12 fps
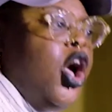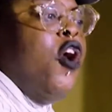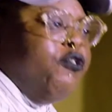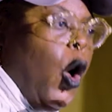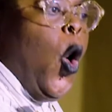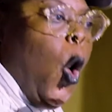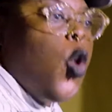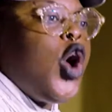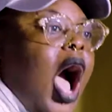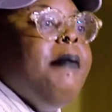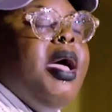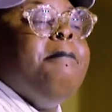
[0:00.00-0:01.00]
for who
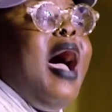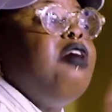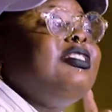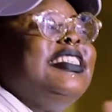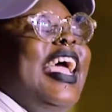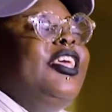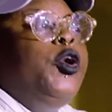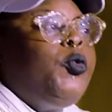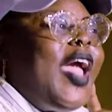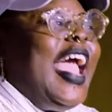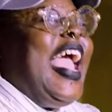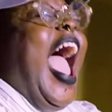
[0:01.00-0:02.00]
coming mouth say you
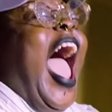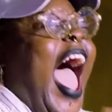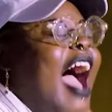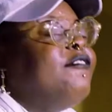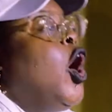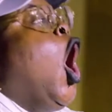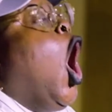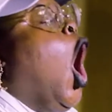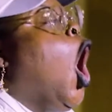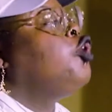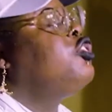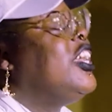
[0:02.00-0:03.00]
can't have
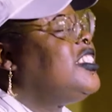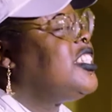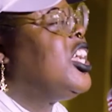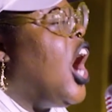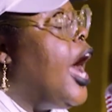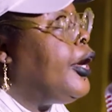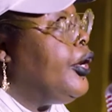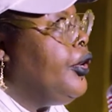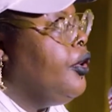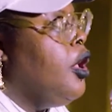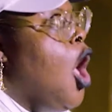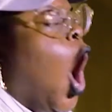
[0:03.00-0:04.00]
all this gutter,
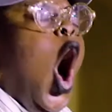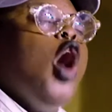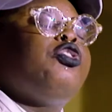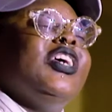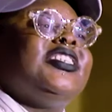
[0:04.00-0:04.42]
all this